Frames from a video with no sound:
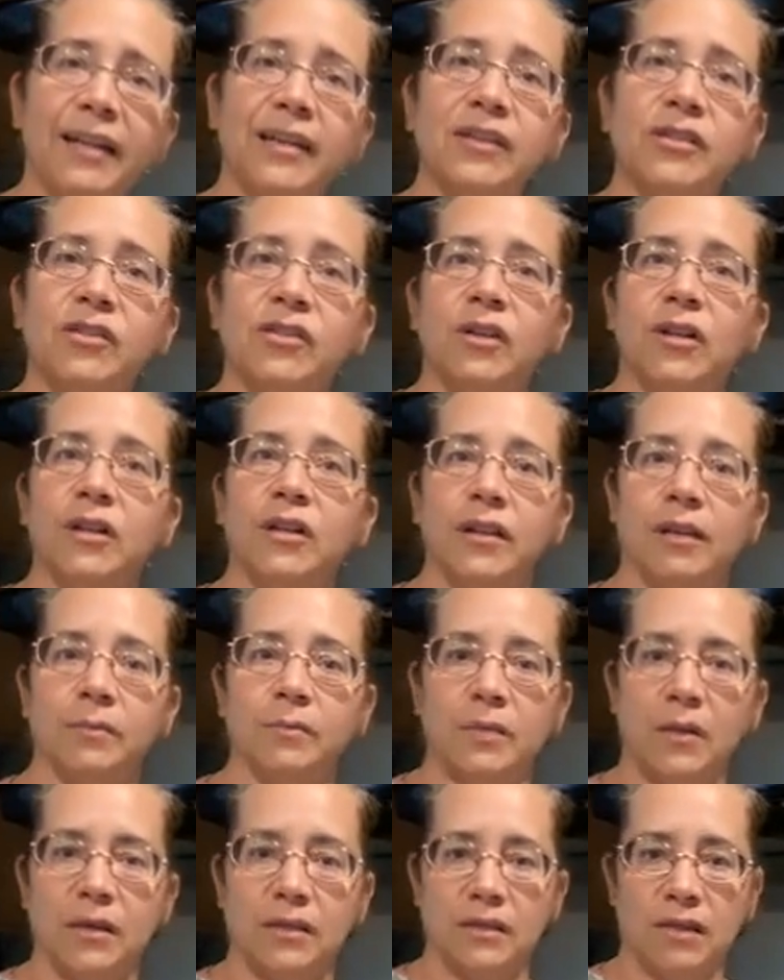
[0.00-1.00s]
adding salt yet
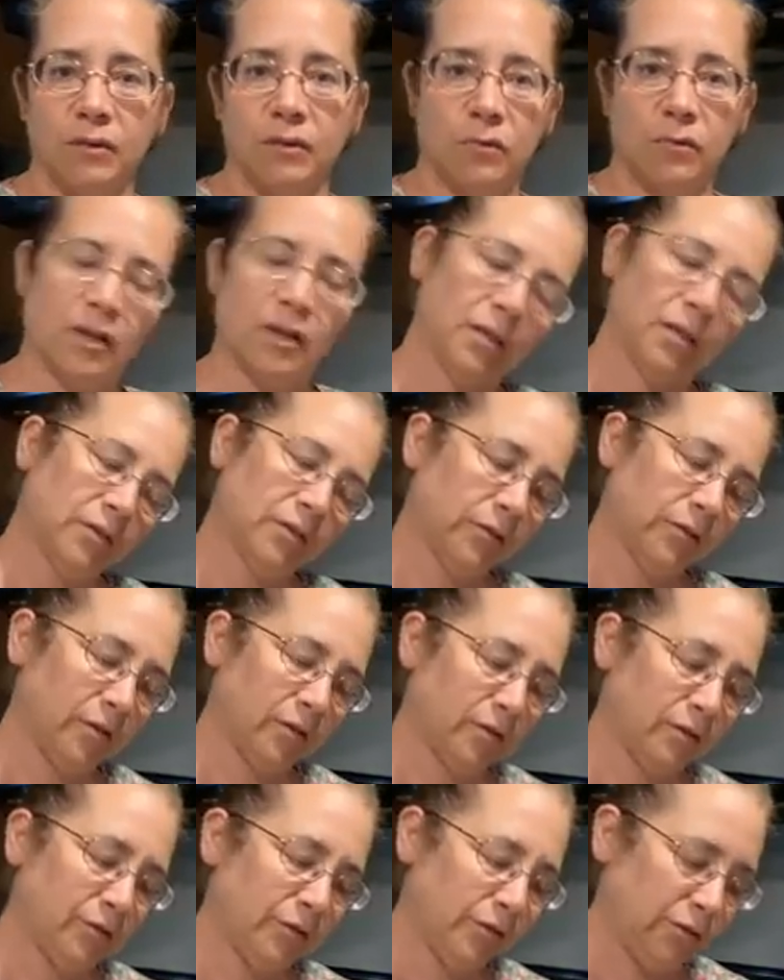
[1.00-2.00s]
because I want the
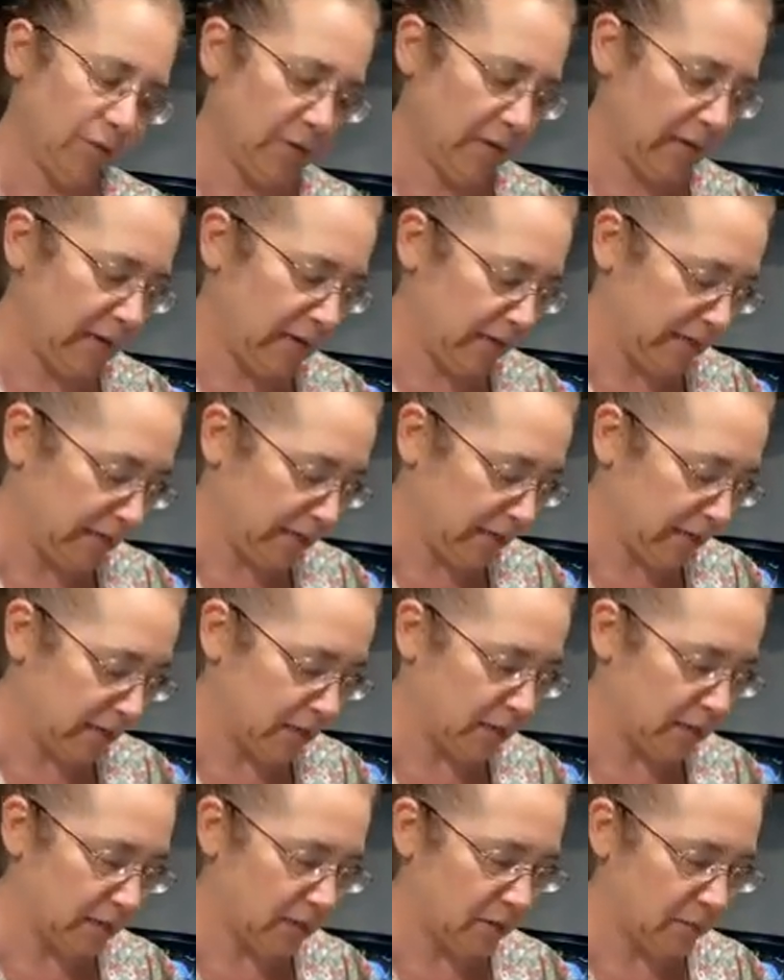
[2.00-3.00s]
zucchini to get
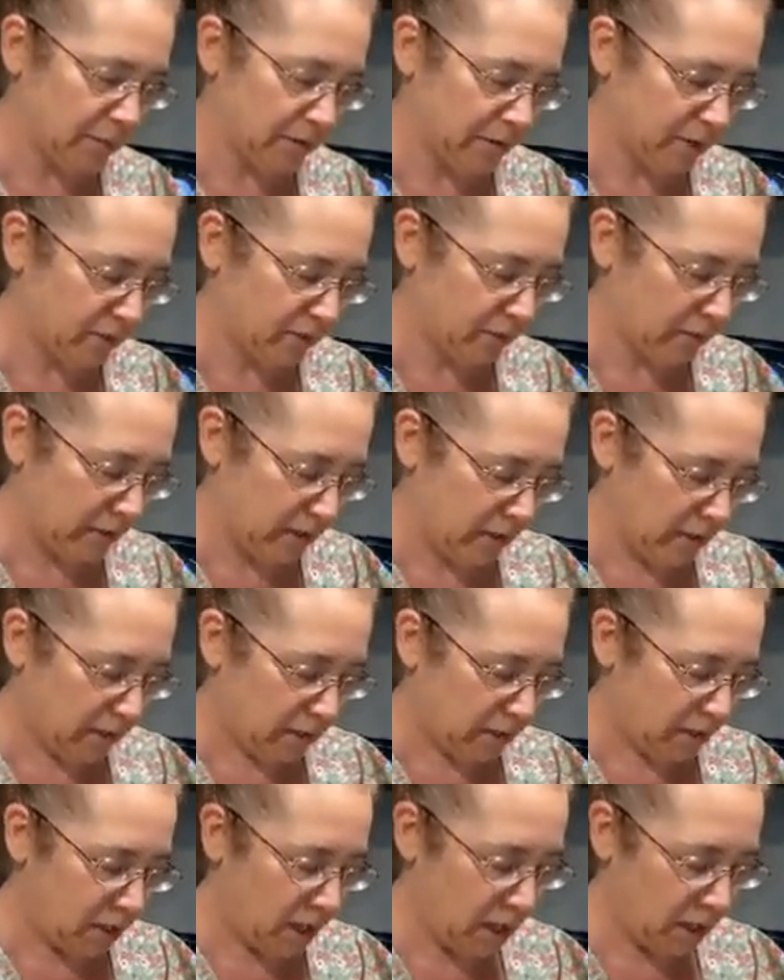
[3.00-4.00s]
a little bit of
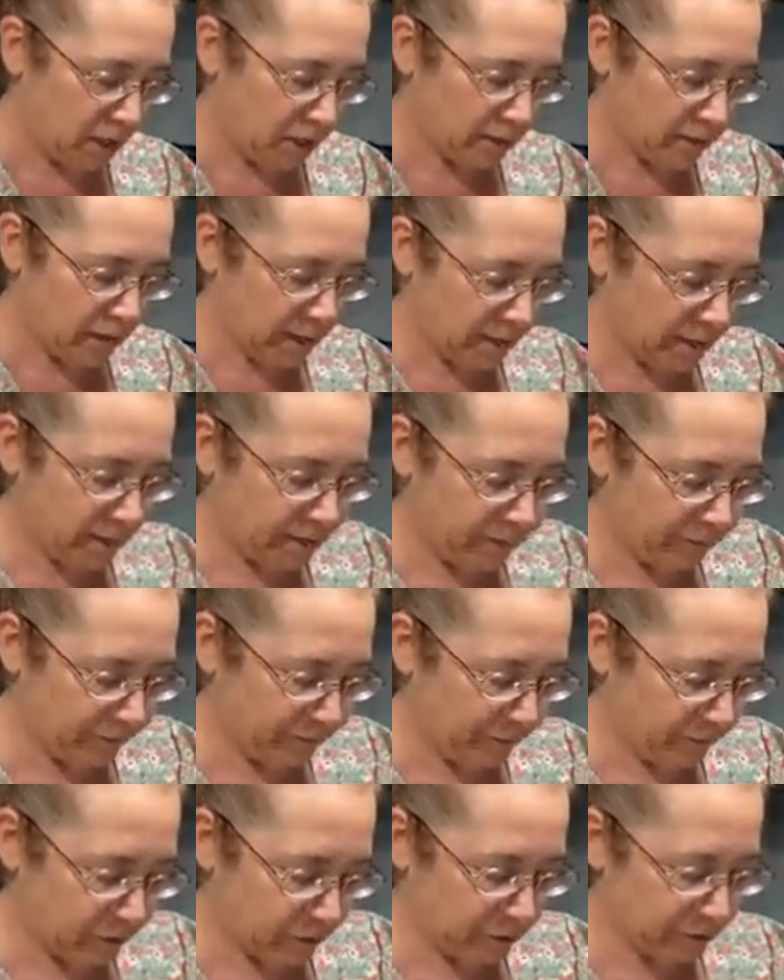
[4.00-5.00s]
color on it
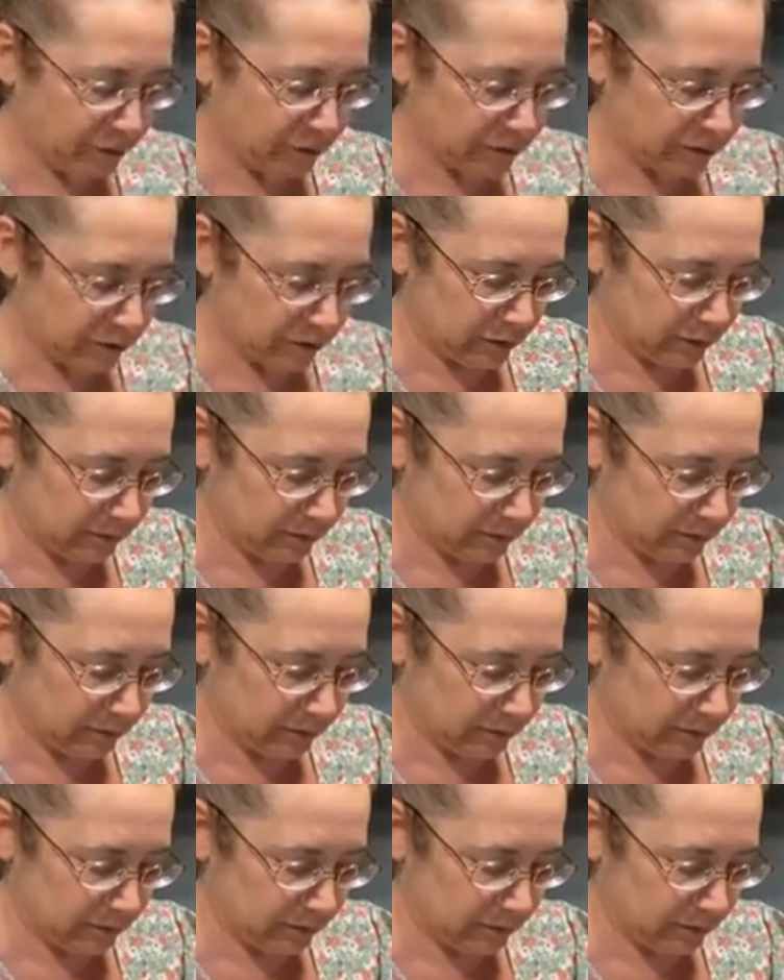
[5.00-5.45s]
first.